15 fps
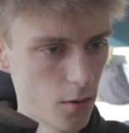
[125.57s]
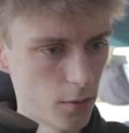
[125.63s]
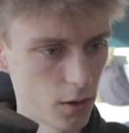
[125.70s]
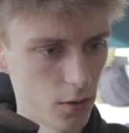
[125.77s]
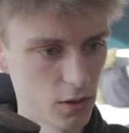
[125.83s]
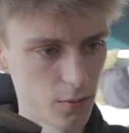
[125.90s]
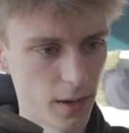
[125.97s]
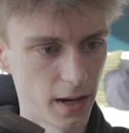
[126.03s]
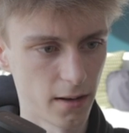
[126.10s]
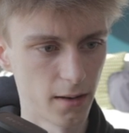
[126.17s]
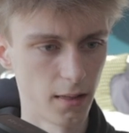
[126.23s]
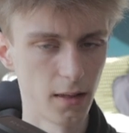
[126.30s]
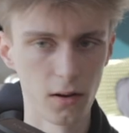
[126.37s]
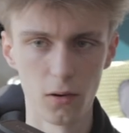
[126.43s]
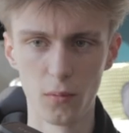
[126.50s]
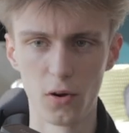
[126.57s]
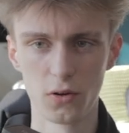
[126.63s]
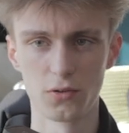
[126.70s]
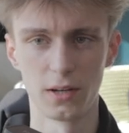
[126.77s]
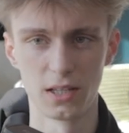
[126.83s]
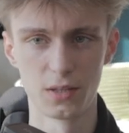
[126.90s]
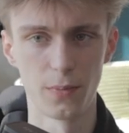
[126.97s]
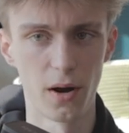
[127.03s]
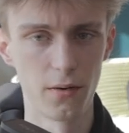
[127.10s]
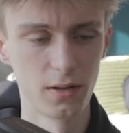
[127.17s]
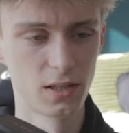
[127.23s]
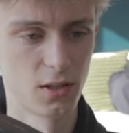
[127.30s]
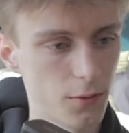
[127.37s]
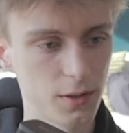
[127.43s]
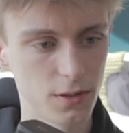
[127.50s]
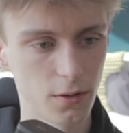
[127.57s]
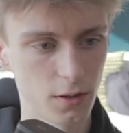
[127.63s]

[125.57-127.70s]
we're going to make it a little more transparent so it's